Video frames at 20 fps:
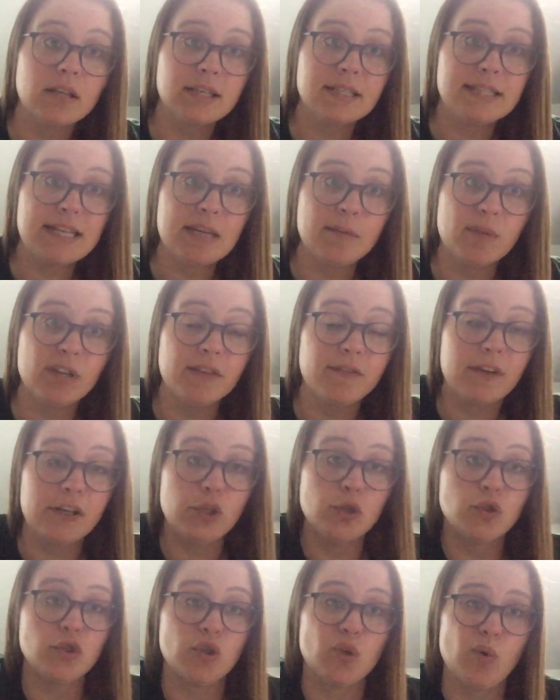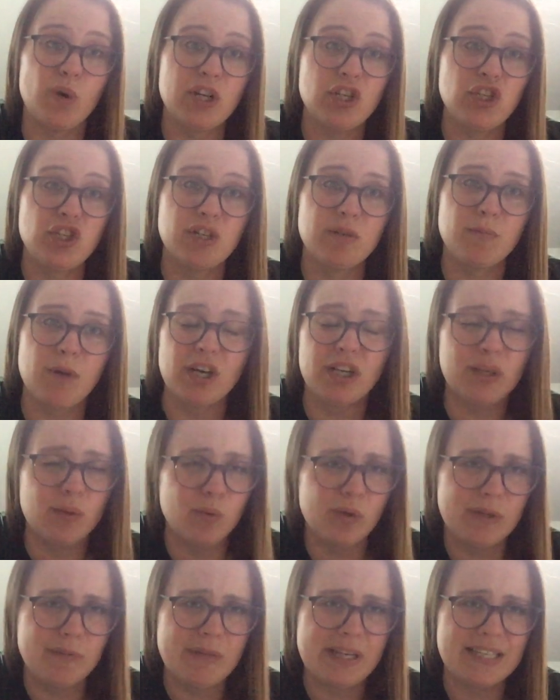statement. If I used a question mark, it
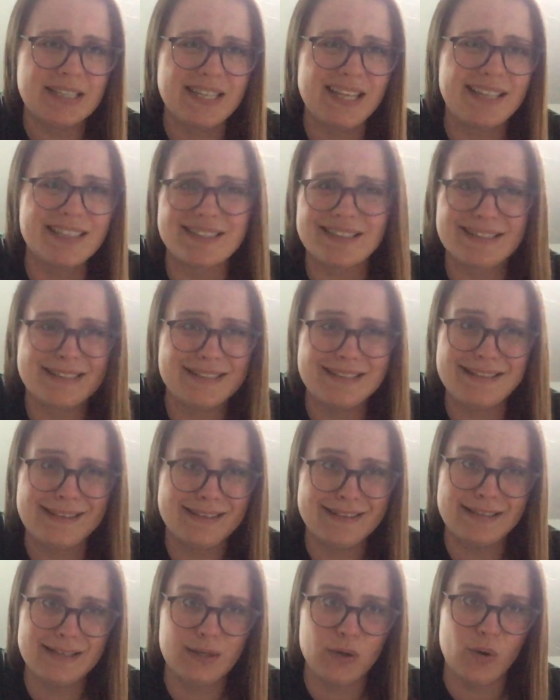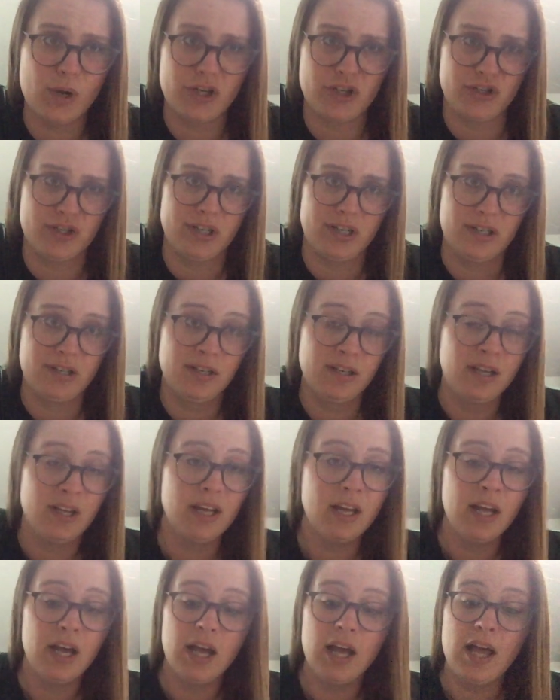wouldn't make sense because this isn't a question.
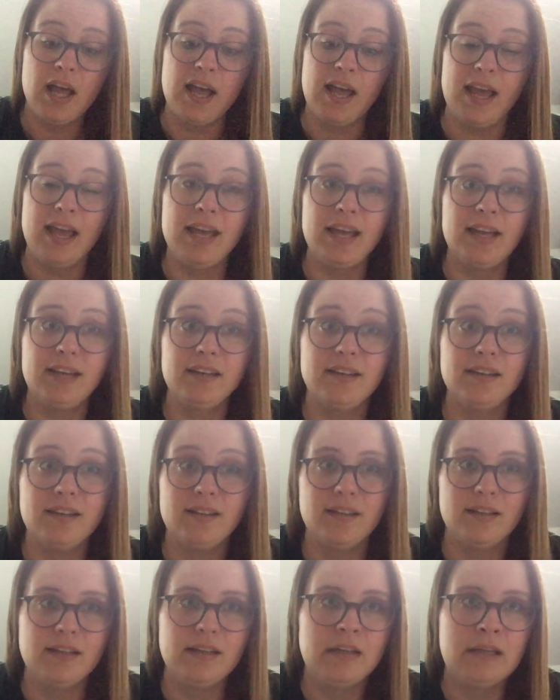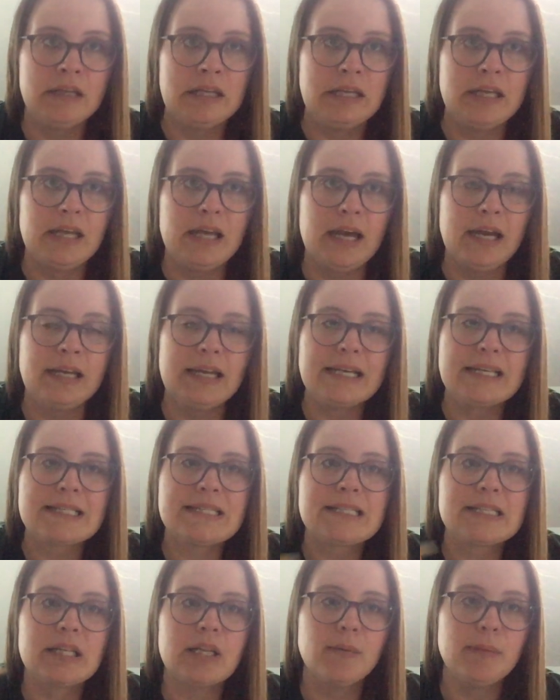And an
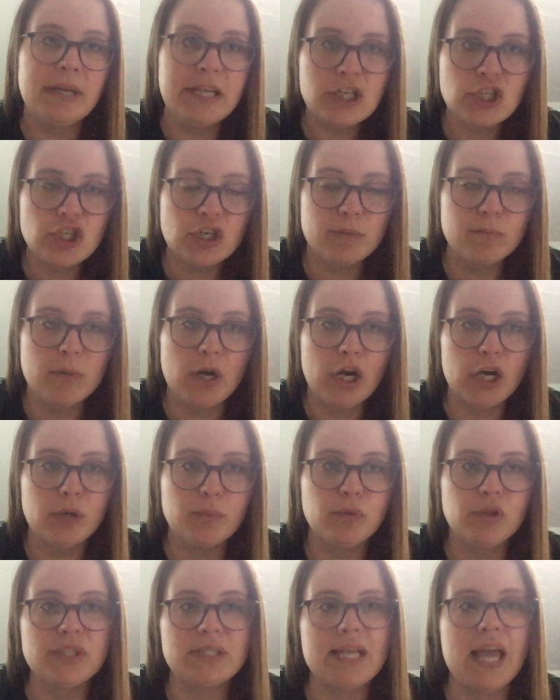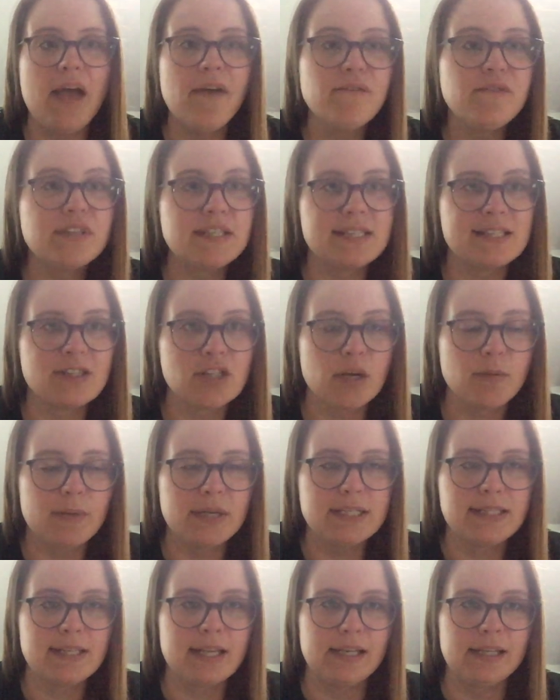exclamation mark puts emphasis on
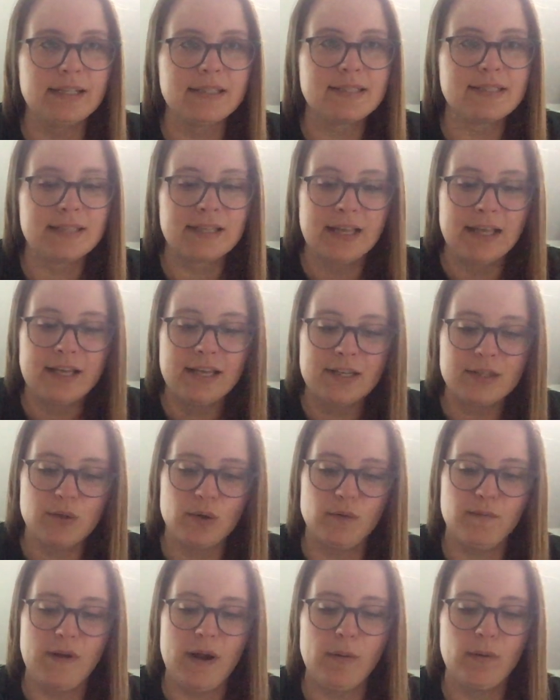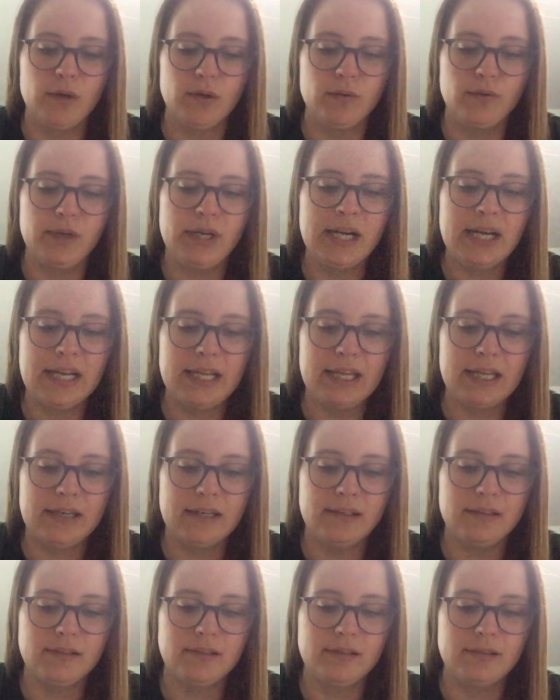my sentence. So if I were to read it,
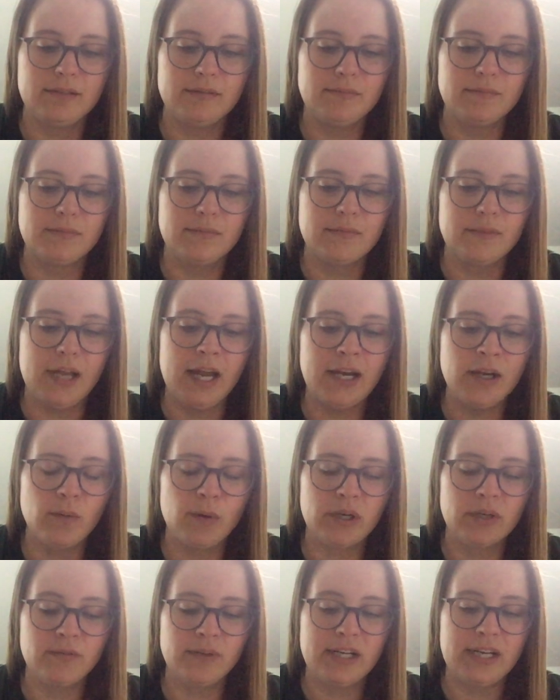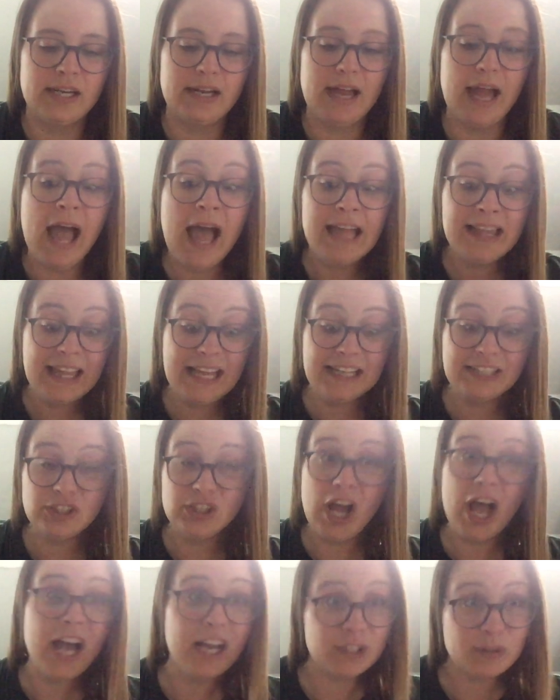I don't want to read it, I like
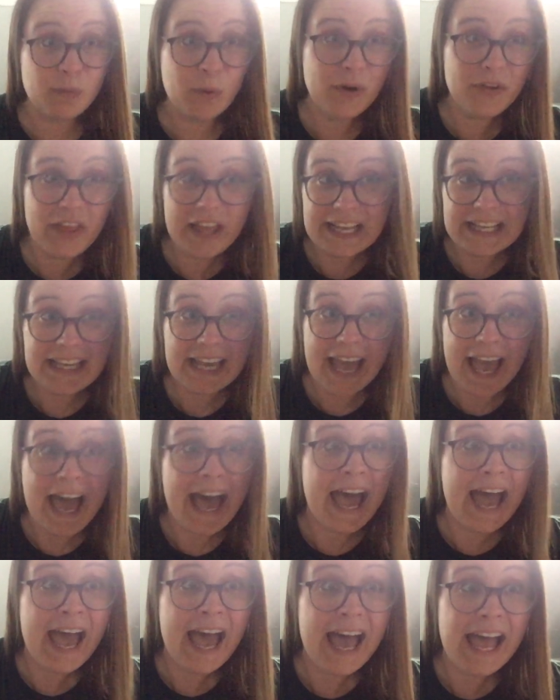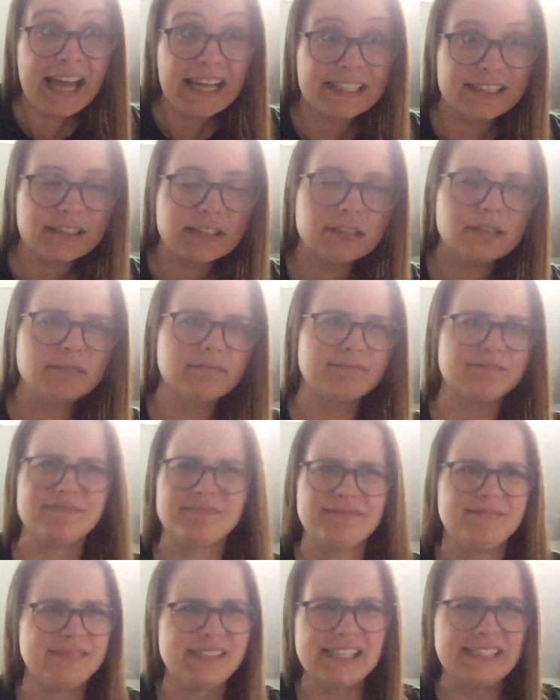dogs more than cats.
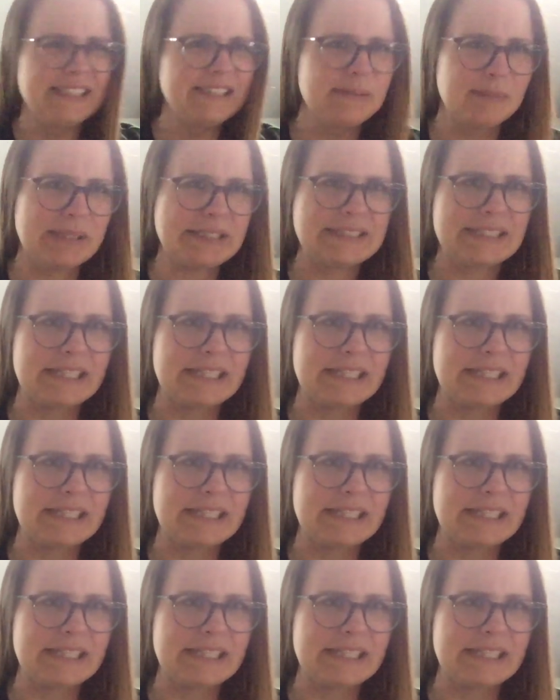That doesn't make